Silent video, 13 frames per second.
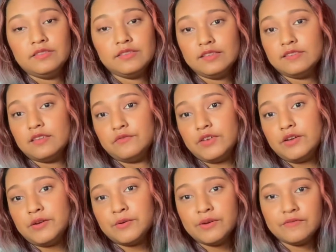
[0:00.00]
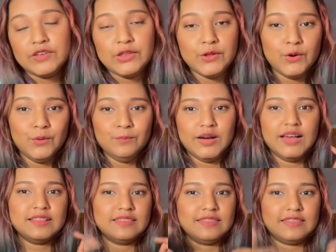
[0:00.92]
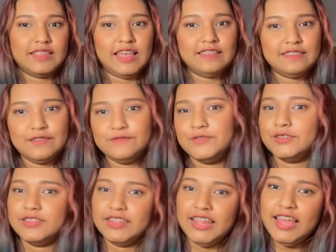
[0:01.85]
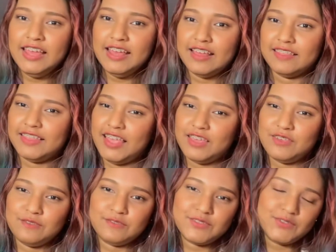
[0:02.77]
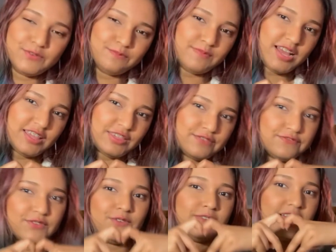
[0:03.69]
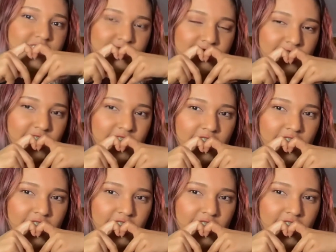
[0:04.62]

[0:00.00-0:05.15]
this is a very quick video, but that's it for today. And thank you so much for watching.